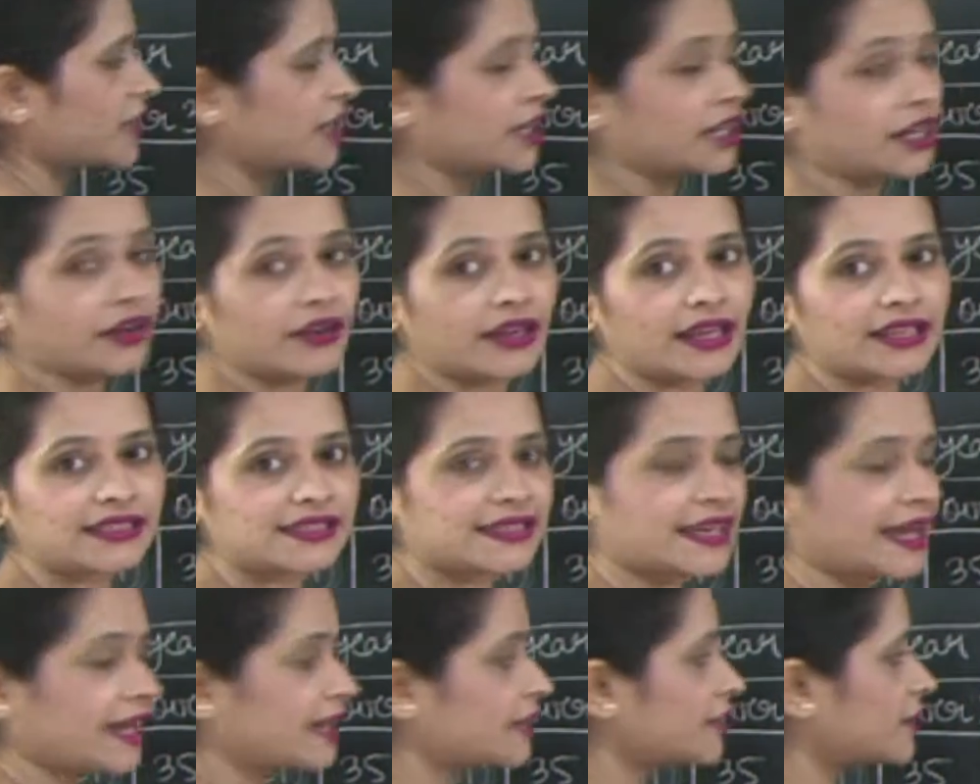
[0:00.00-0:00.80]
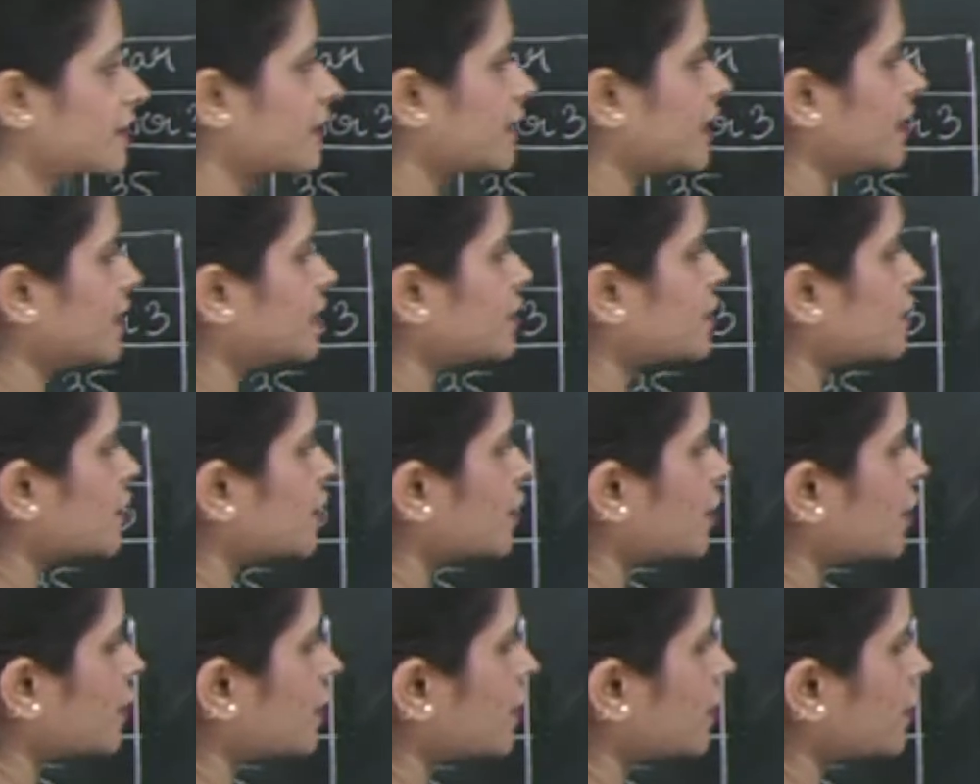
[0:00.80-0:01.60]
Now, let's calculate.
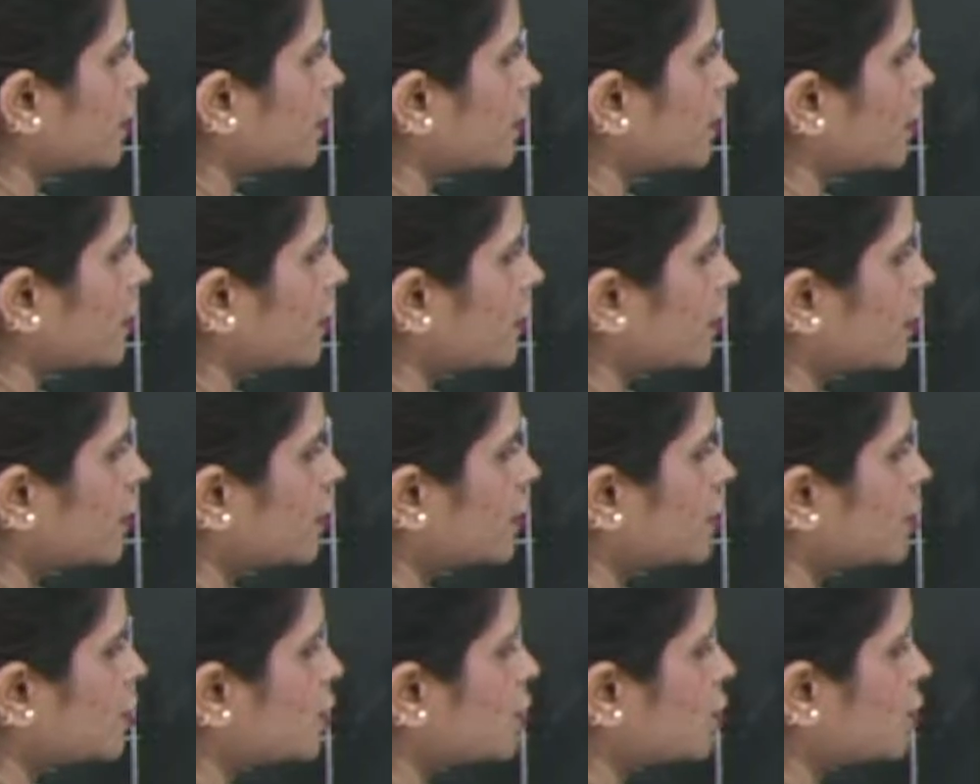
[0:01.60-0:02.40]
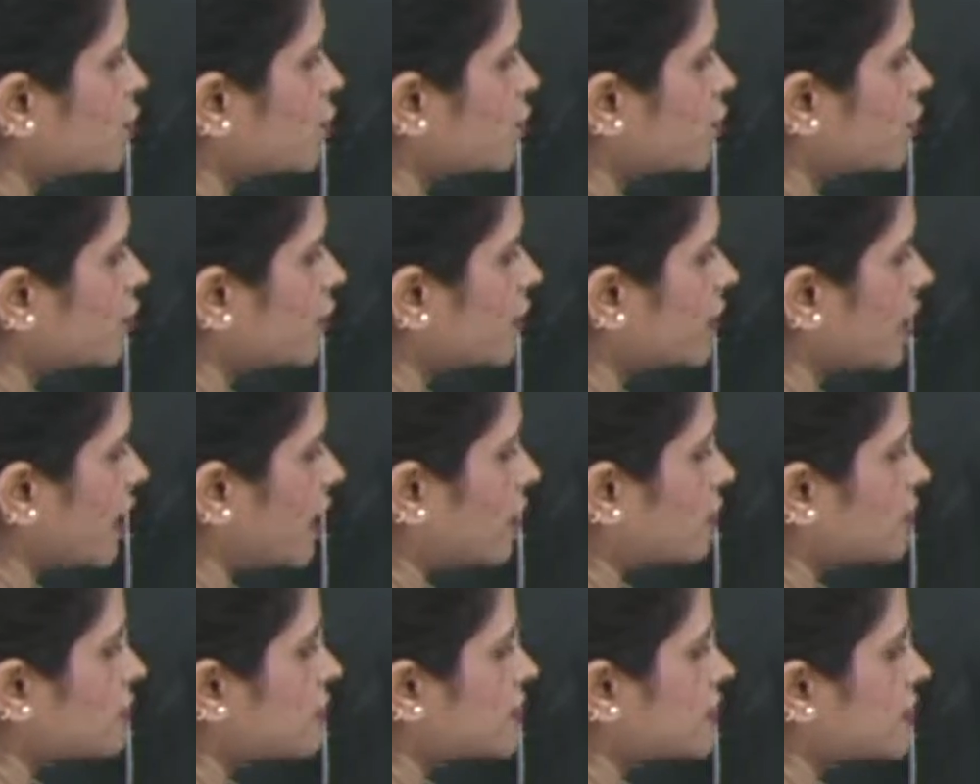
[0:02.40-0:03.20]
two
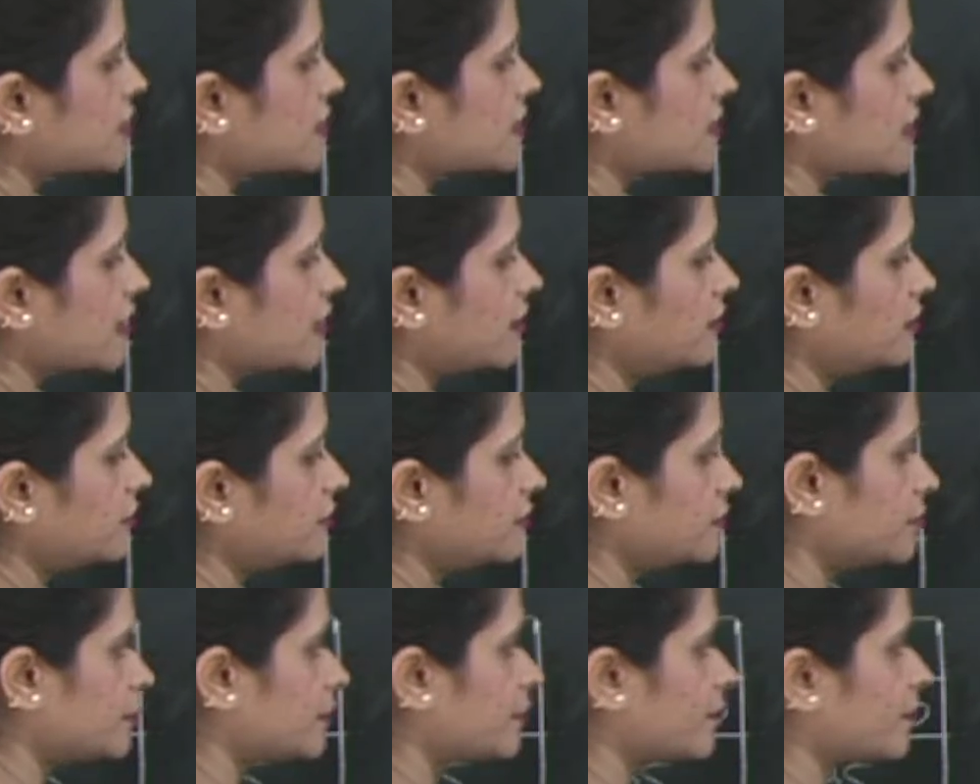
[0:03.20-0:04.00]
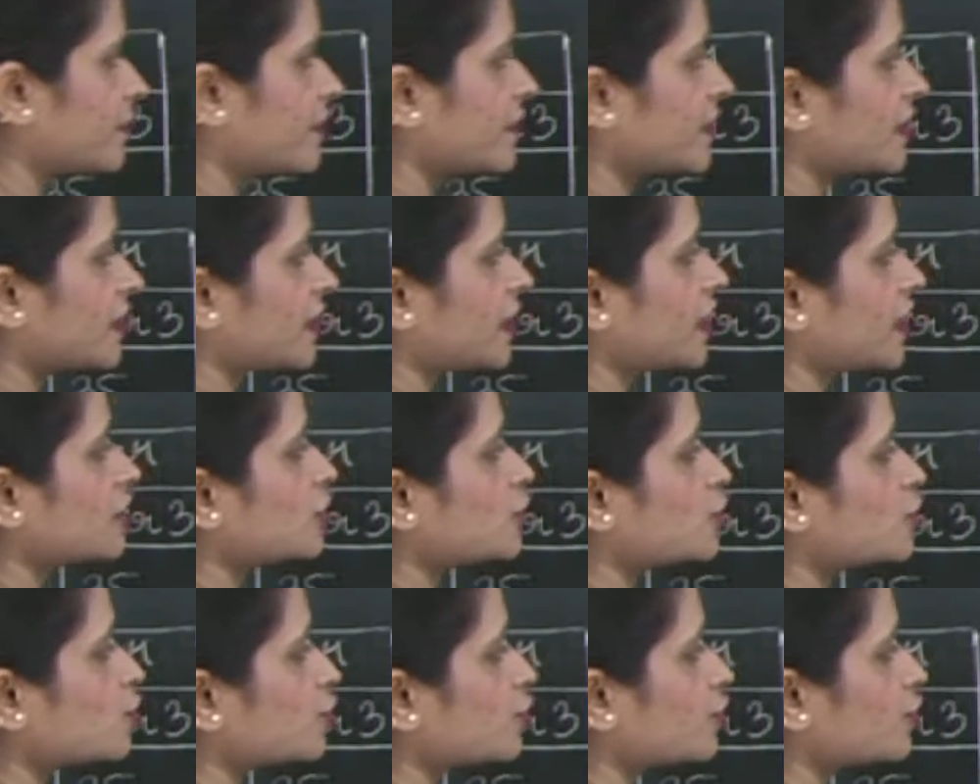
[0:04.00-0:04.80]
thousands are,
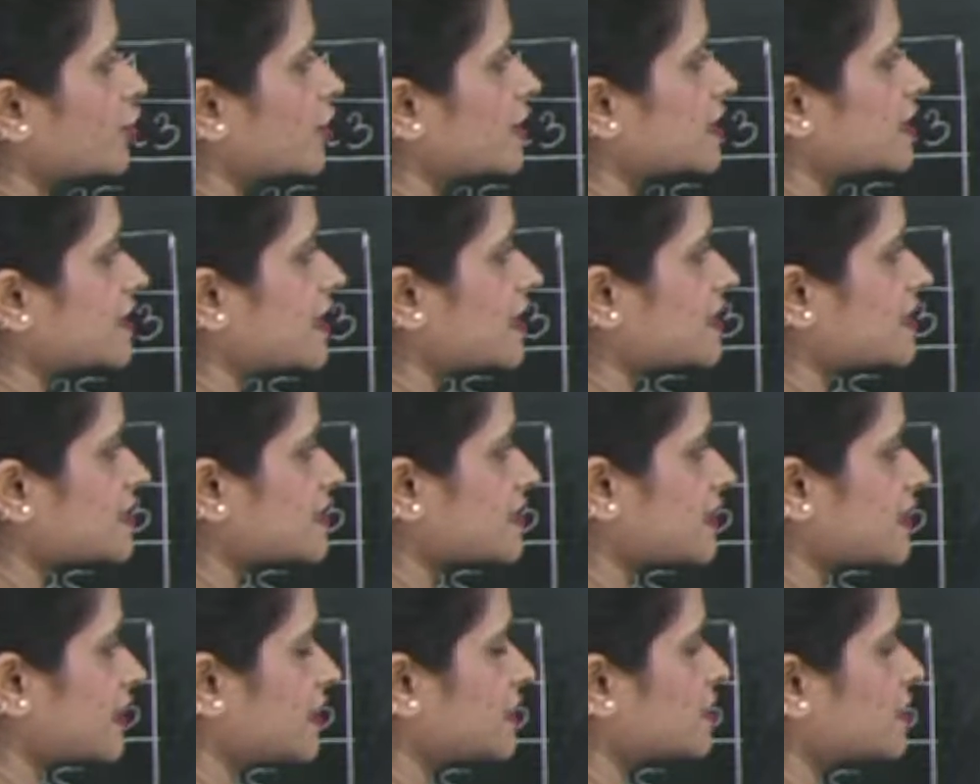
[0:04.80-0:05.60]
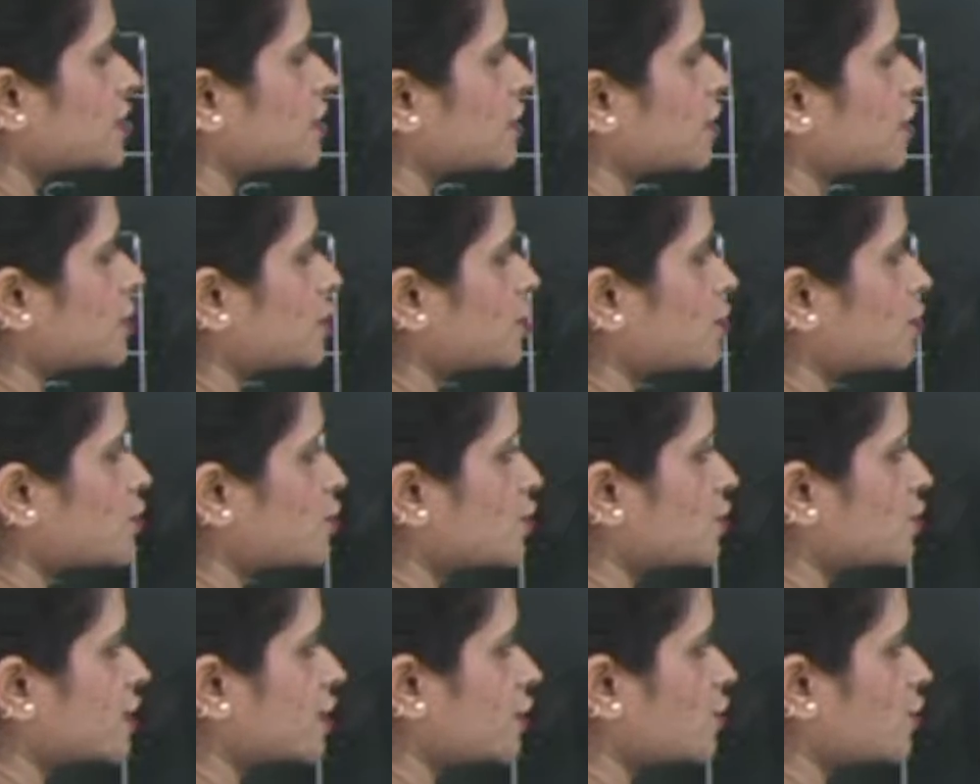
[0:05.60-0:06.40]
then two threes are six, two
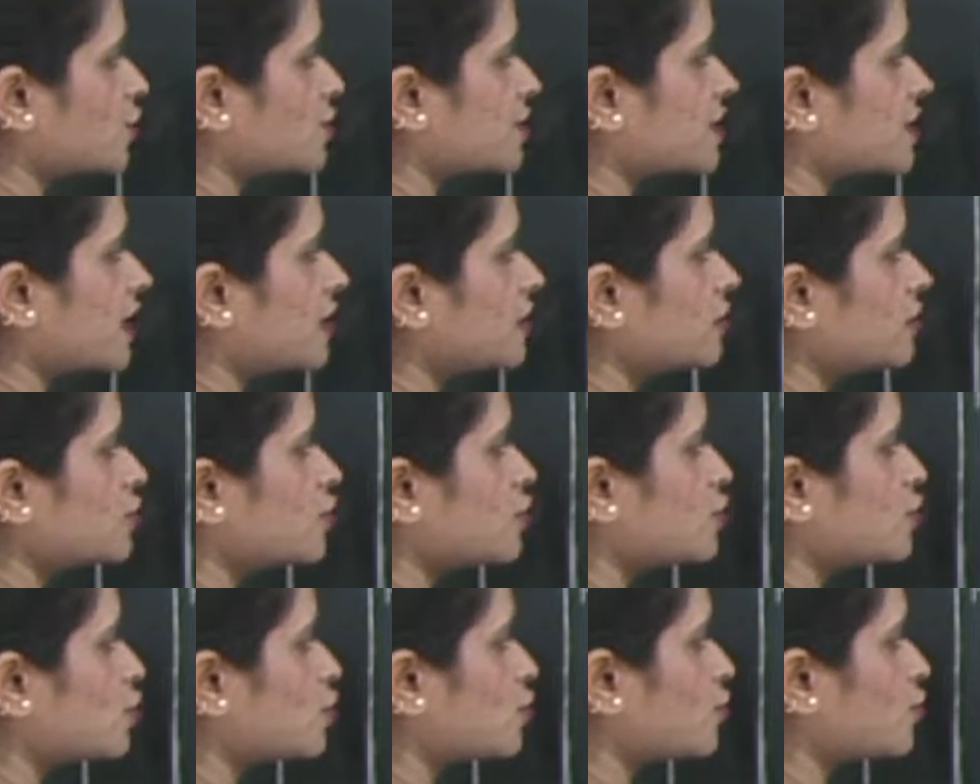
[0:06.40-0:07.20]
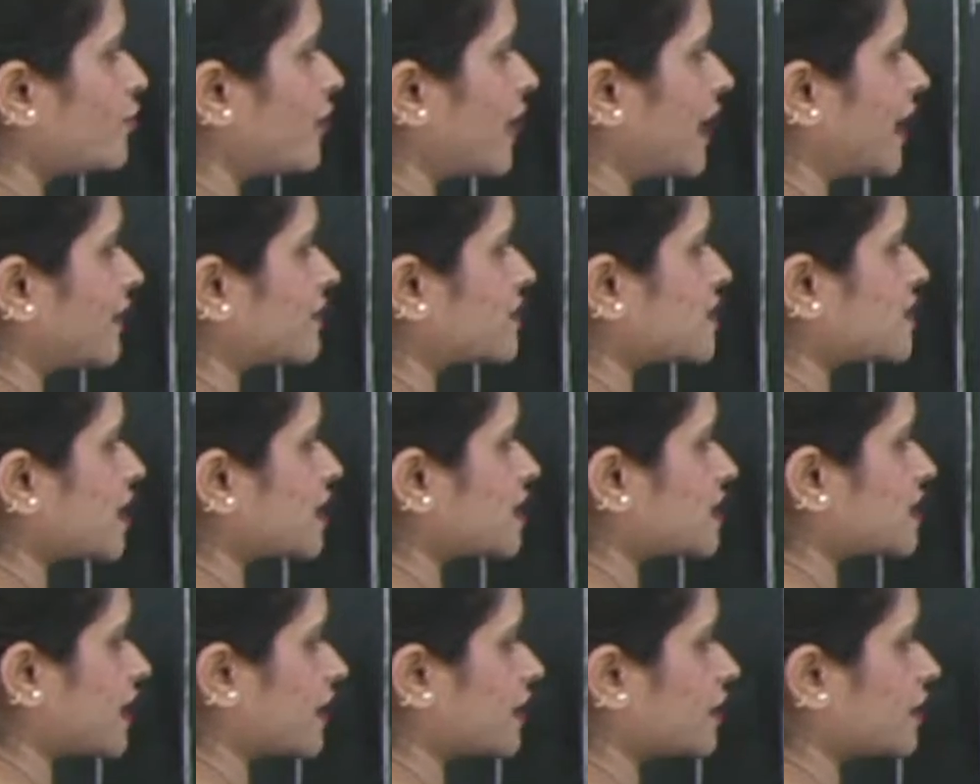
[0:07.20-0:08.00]
zeros are, two fives are
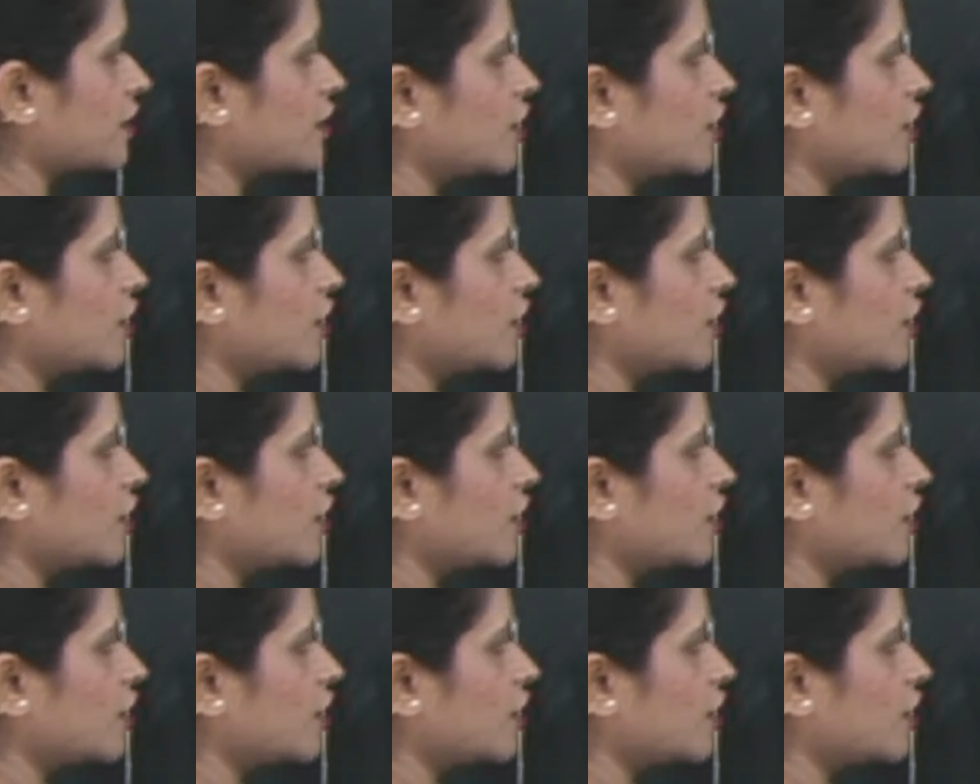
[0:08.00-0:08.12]
ten.